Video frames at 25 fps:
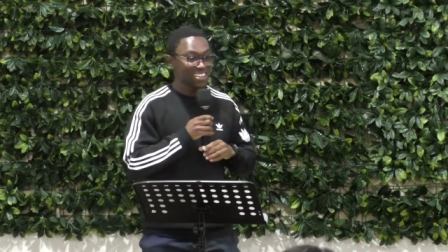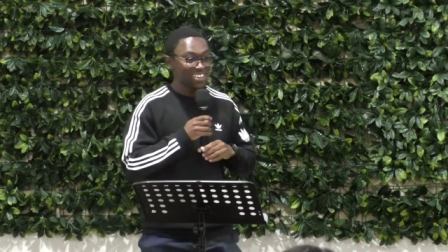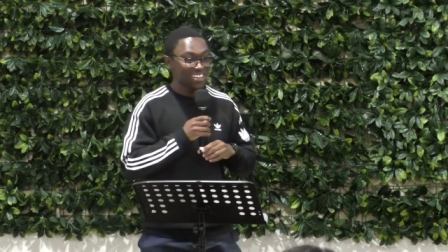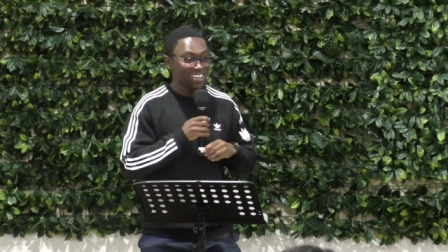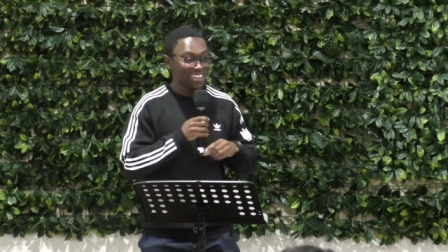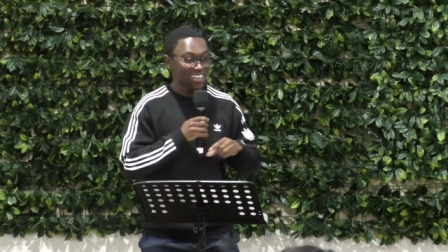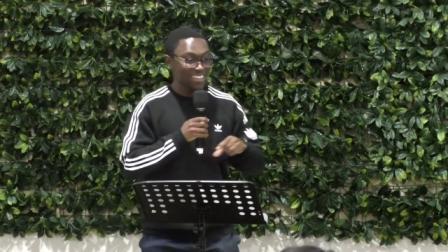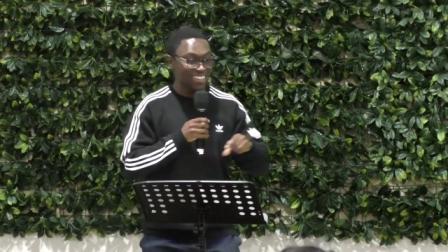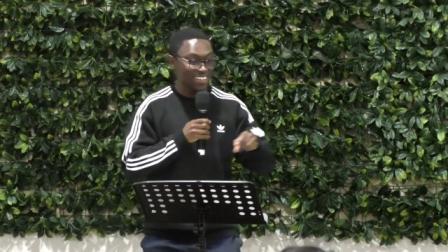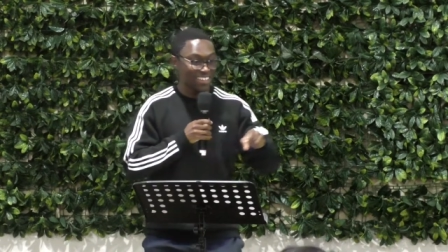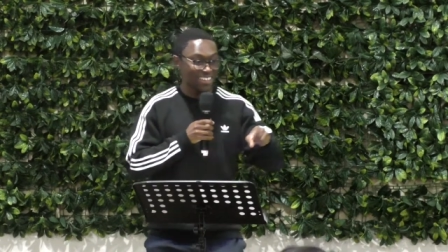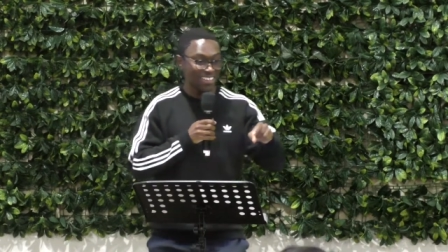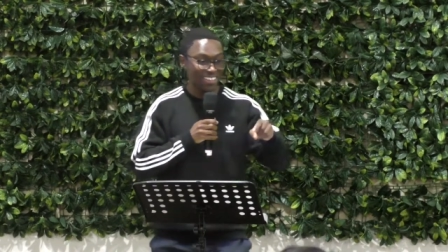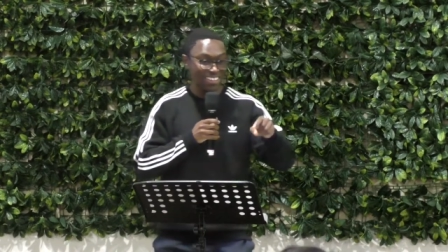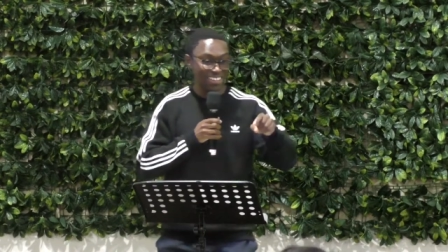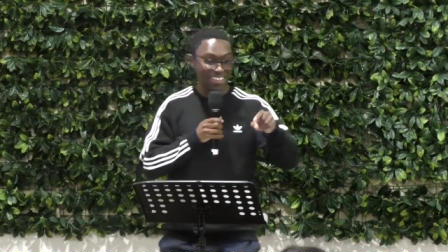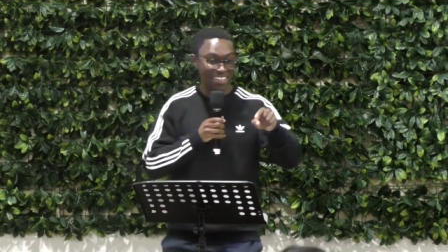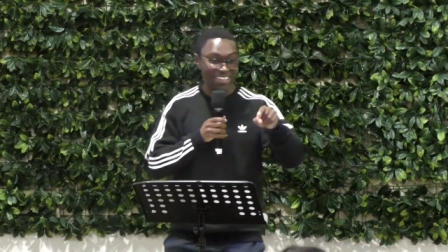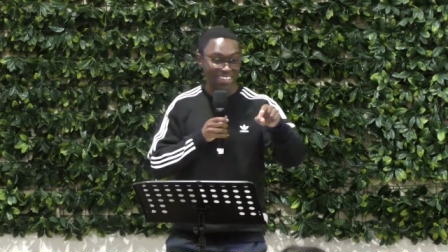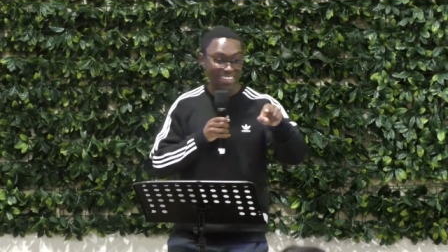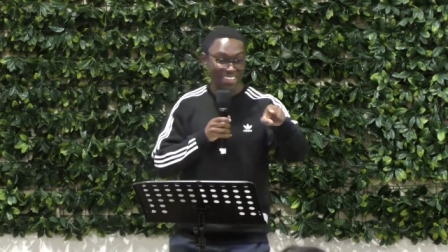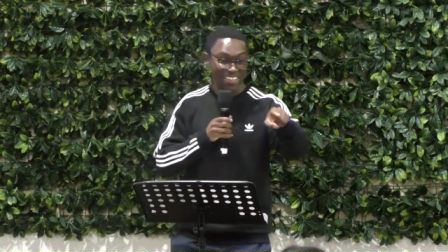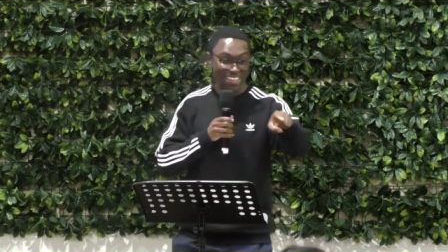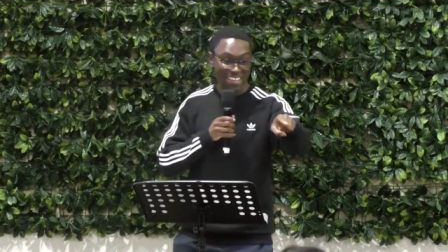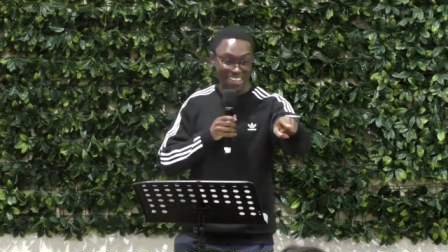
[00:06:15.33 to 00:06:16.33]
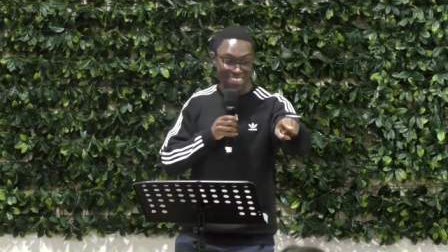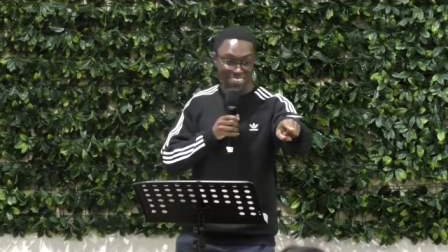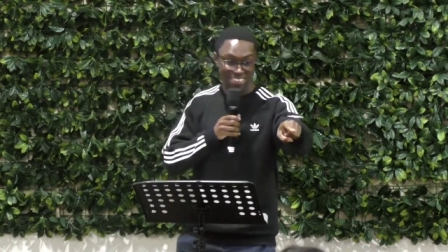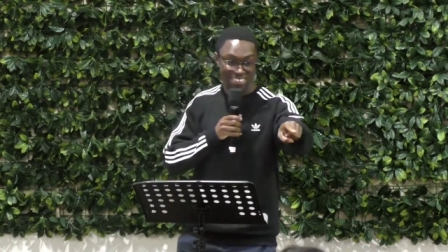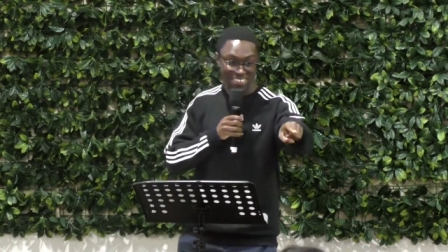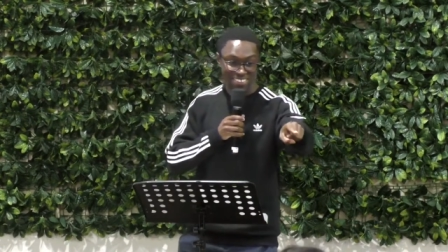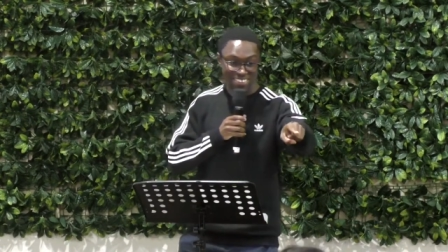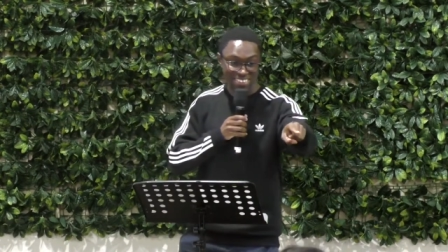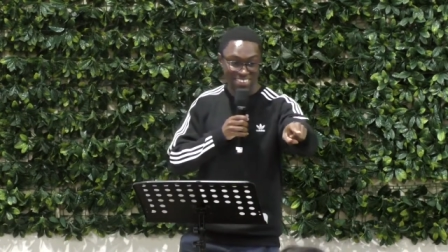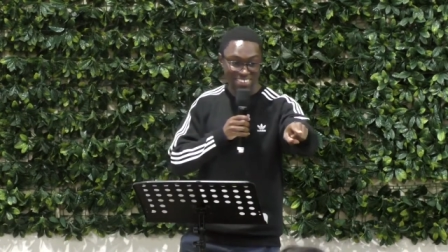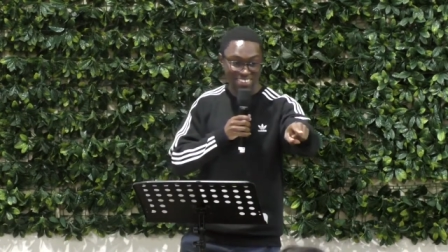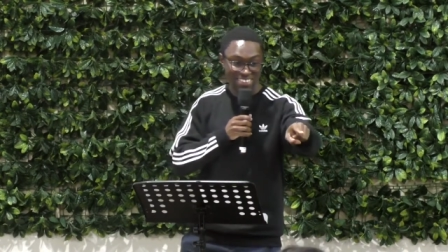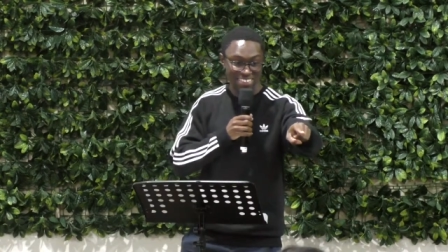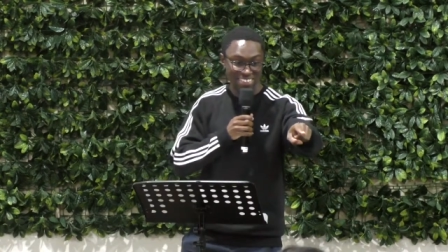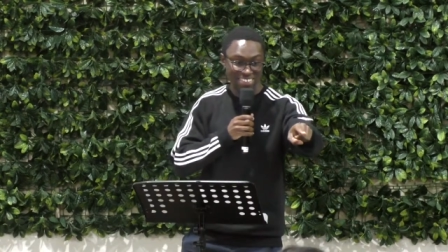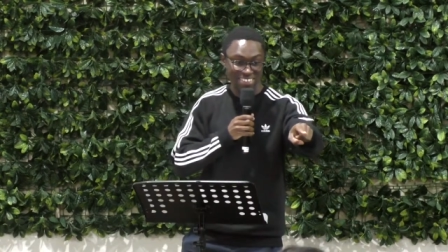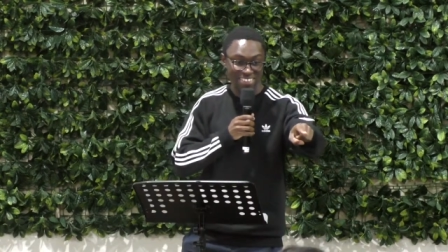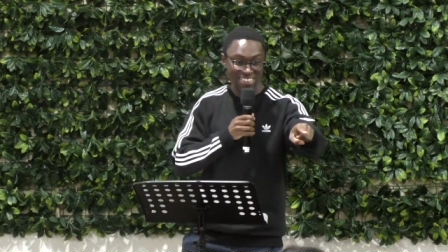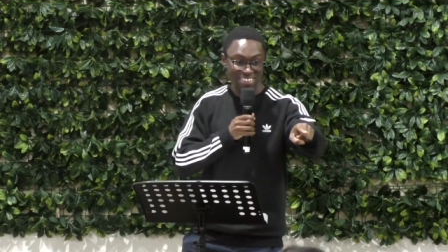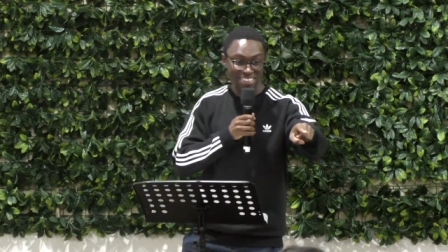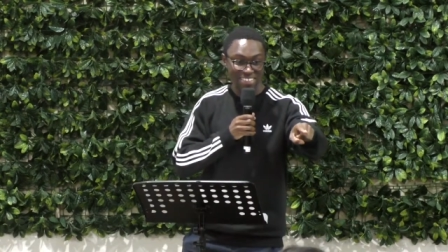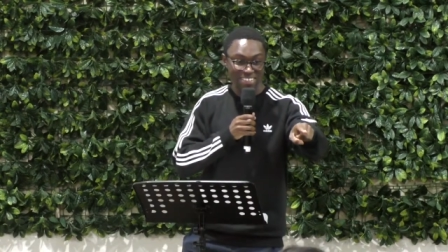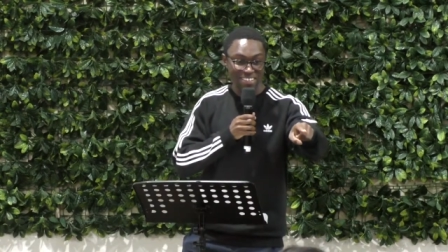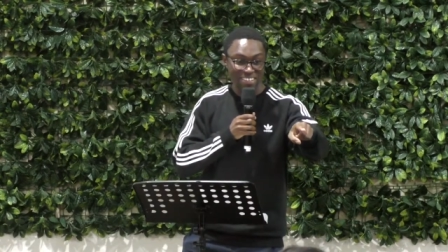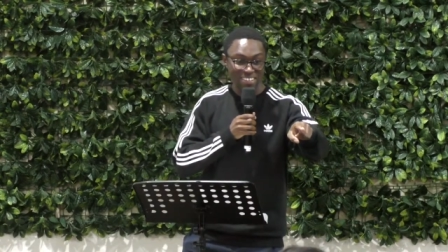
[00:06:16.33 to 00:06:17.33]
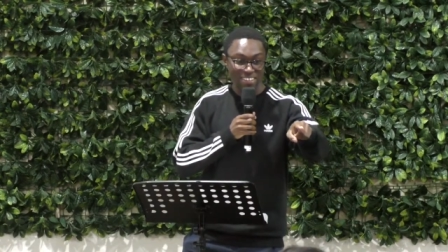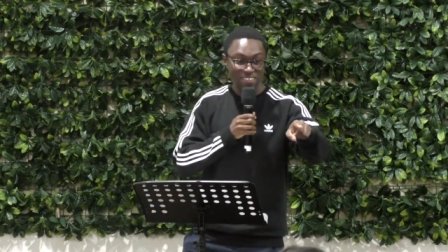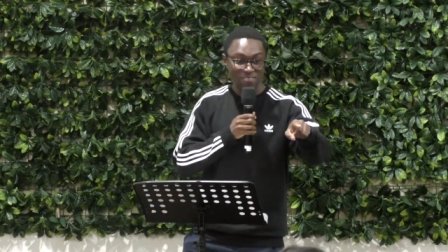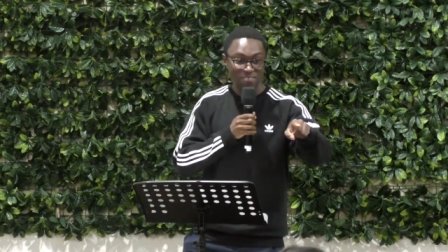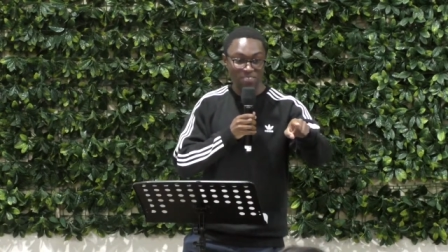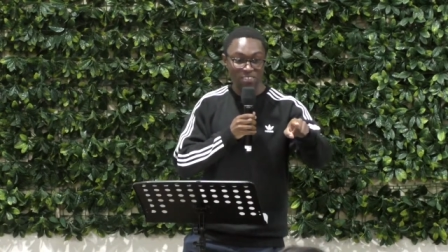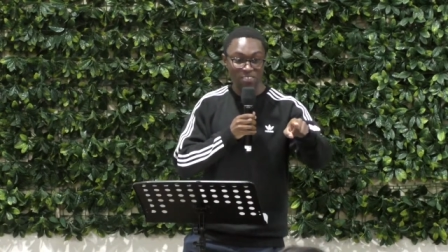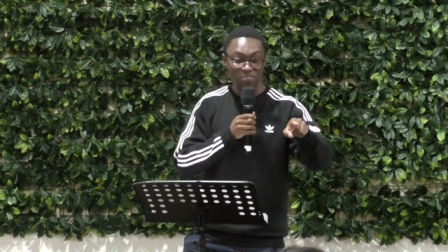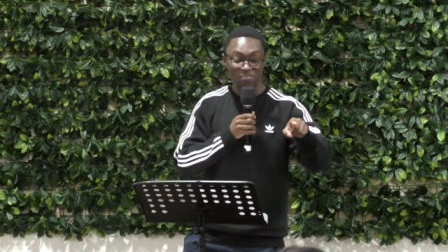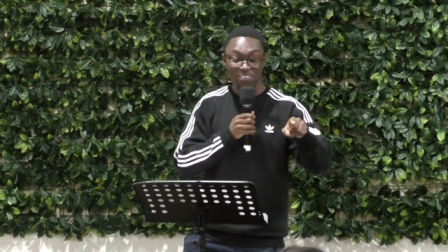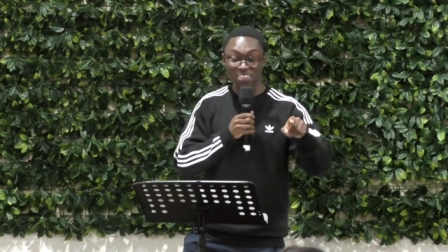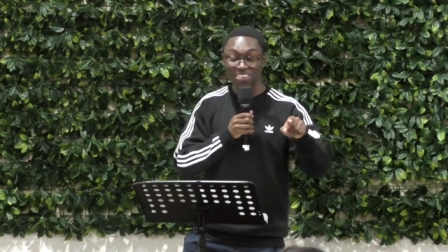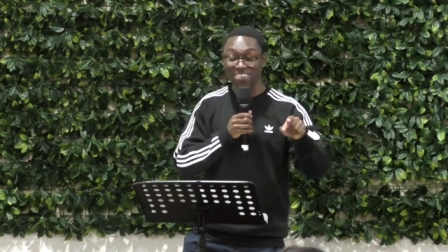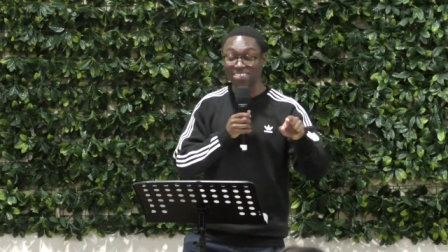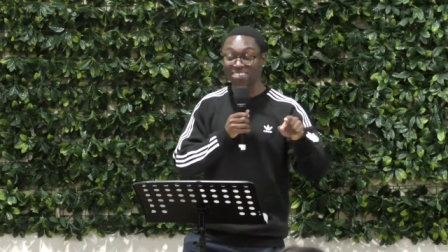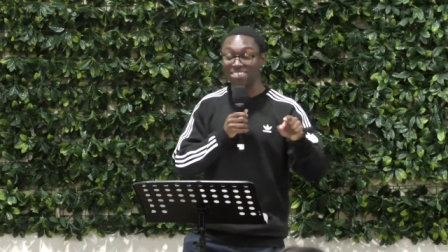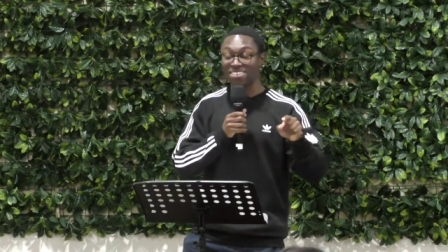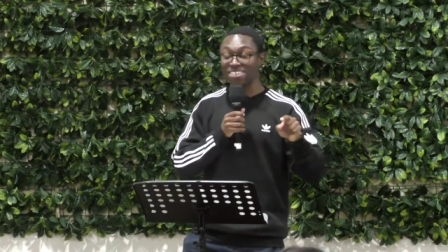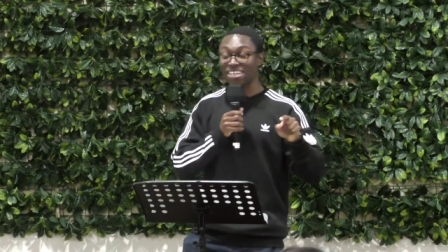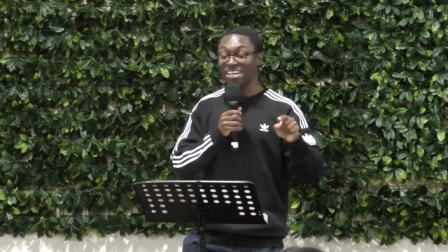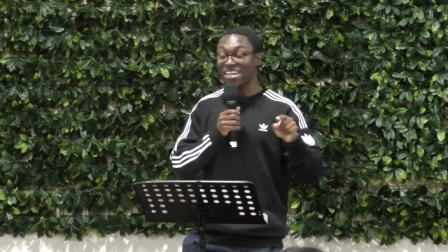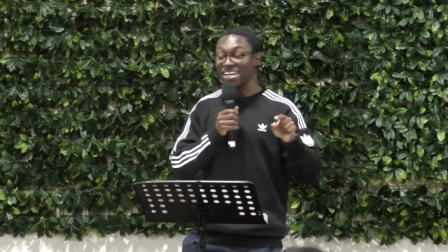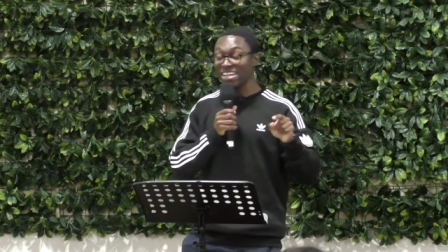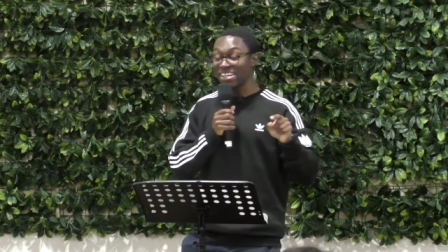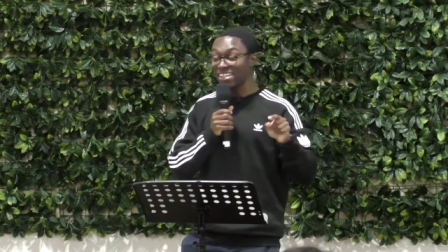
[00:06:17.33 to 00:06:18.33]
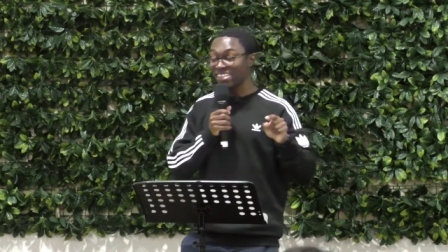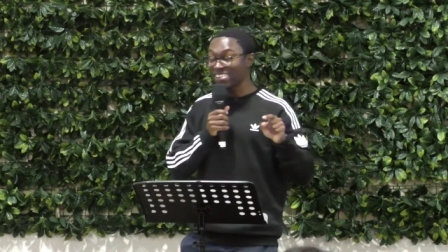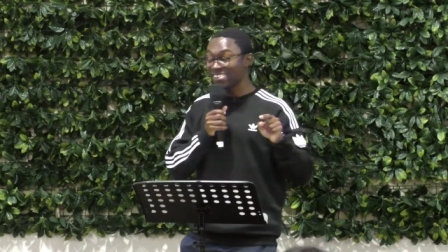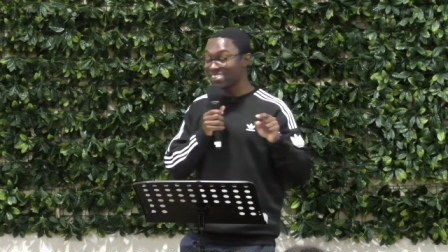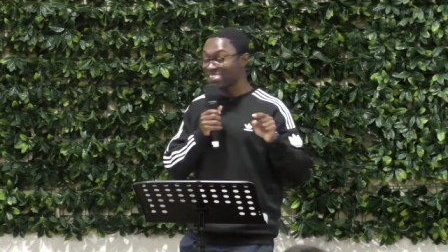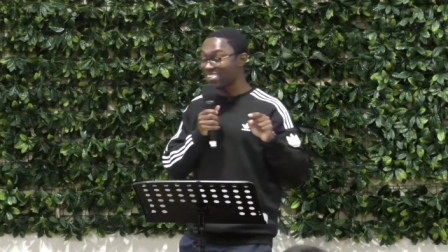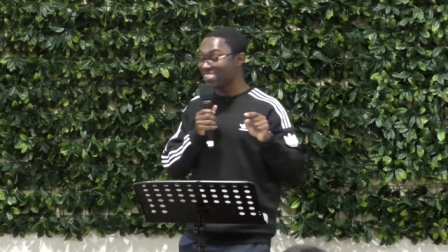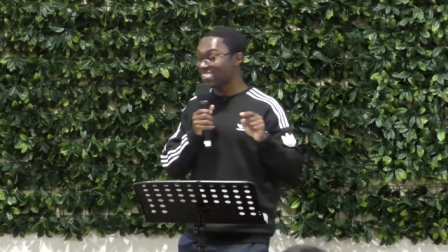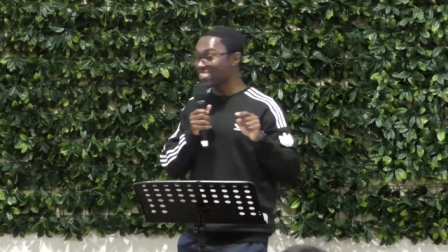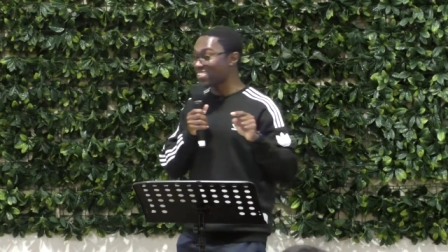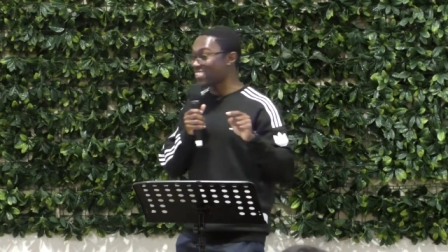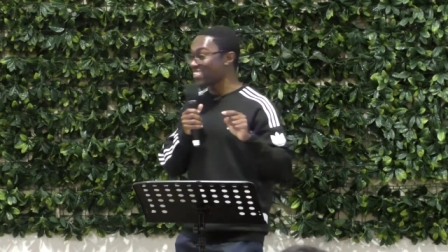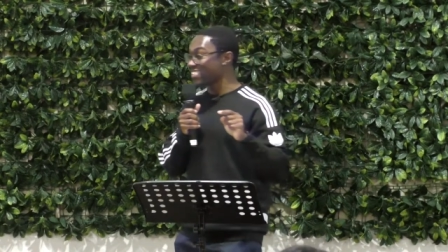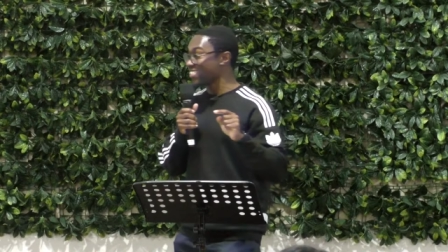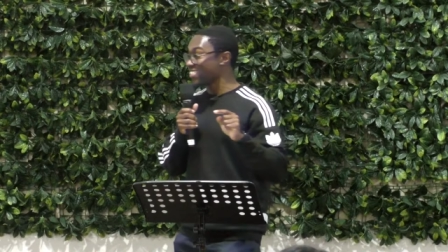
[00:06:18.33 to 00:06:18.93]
Uh, uh, yes. 50 cents. 50 cents.